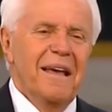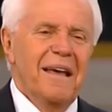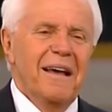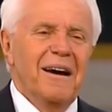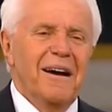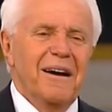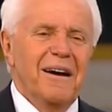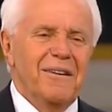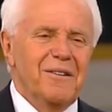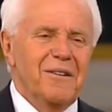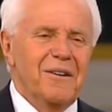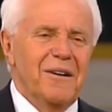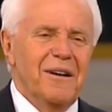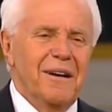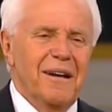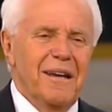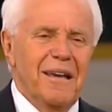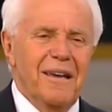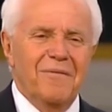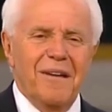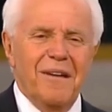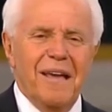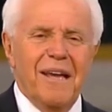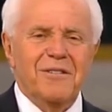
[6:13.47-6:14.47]

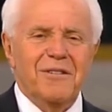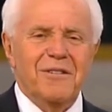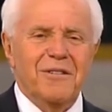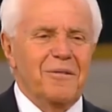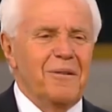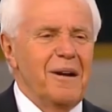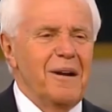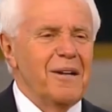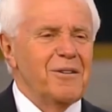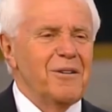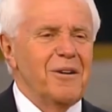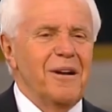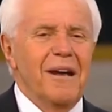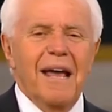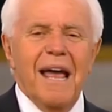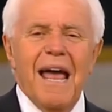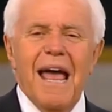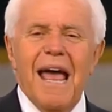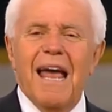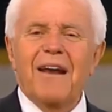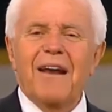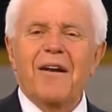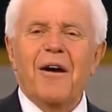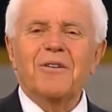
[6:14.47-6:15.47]
aviation director
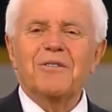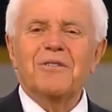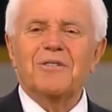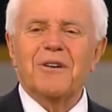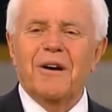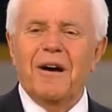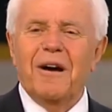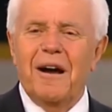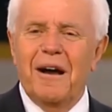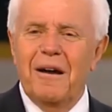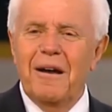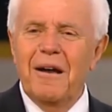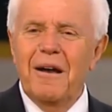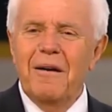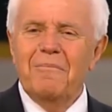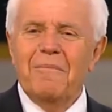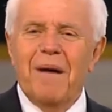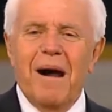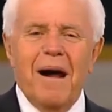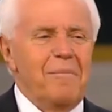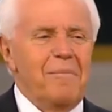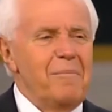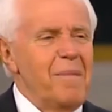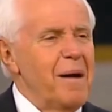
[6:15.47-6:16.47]
and also
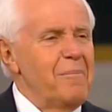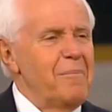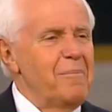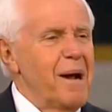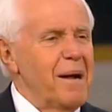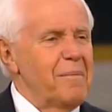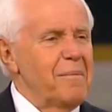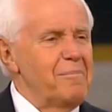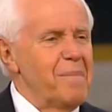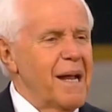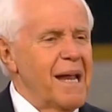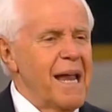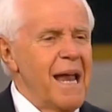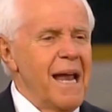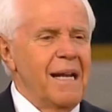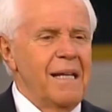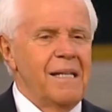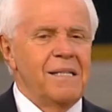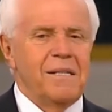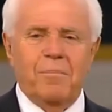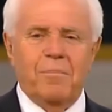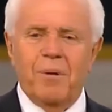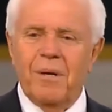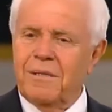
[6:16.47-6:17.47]
my mechanic
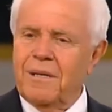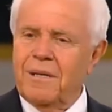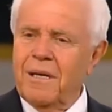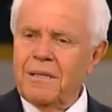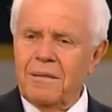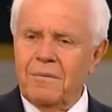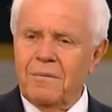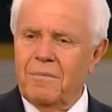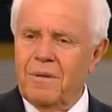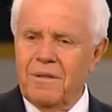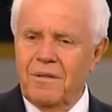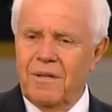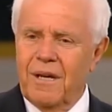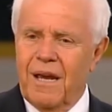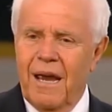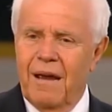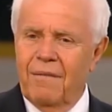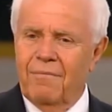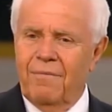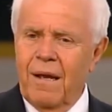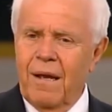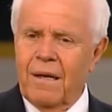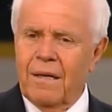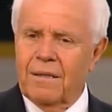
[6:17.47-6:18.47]
said, but Jesse, well, you
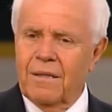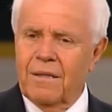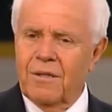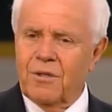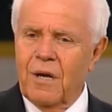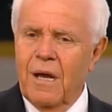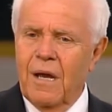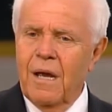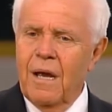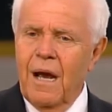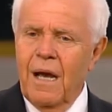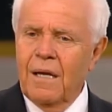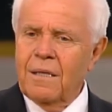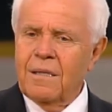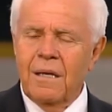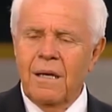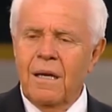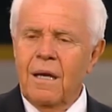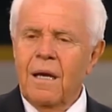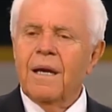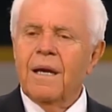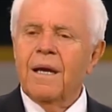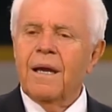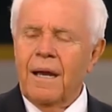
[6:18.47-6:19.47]
can't fly because the insurance. I said,
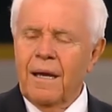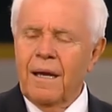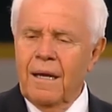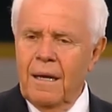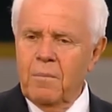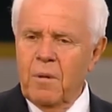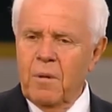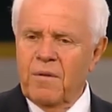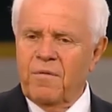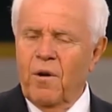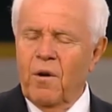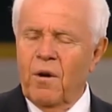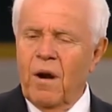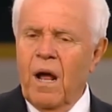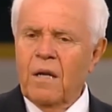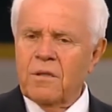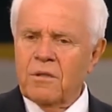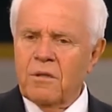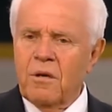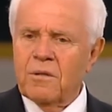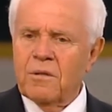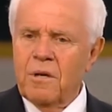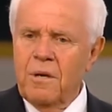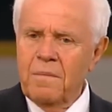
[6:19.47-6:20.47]
get him on the phone. I'll
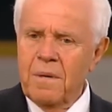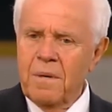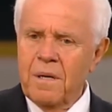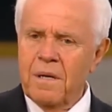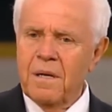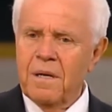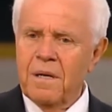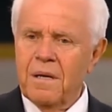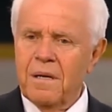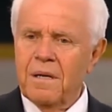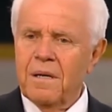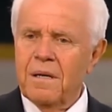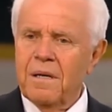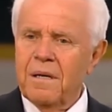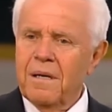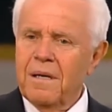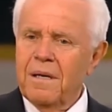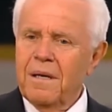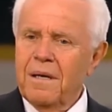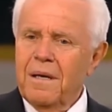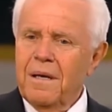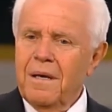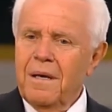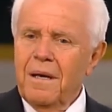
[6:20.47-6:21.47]
talk to him.
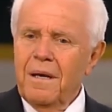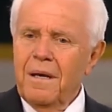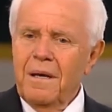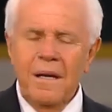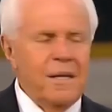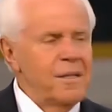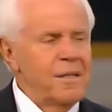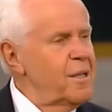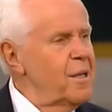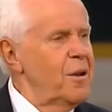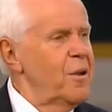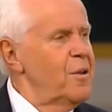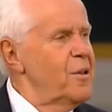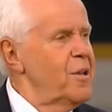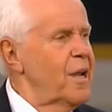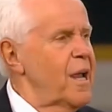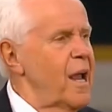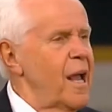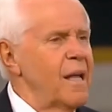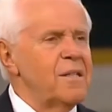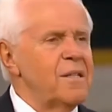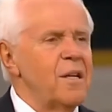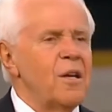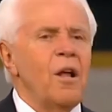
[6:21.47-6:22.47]
And he said, no, you
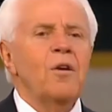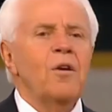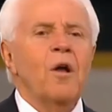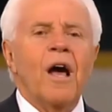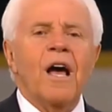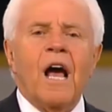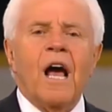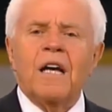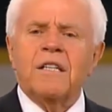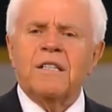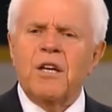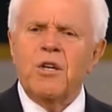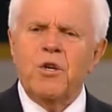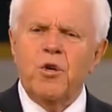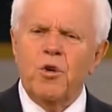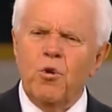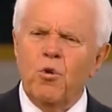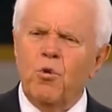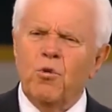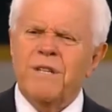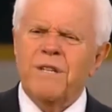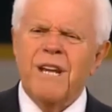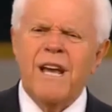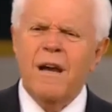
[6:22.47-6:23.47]
can't. I said, no. I said, you
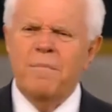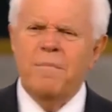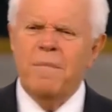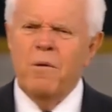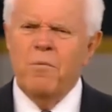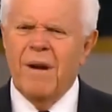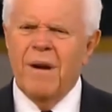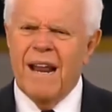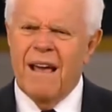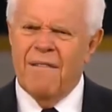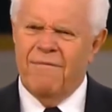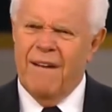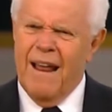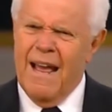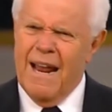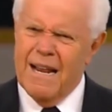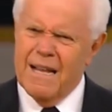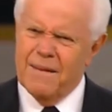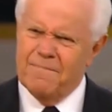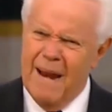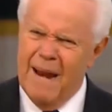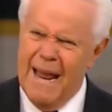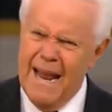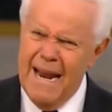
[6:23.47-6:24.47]
don't tell me when I fly
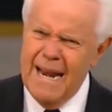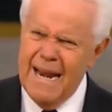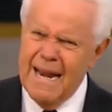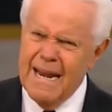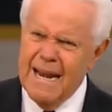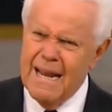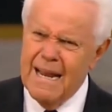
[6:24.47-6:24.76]
this plane.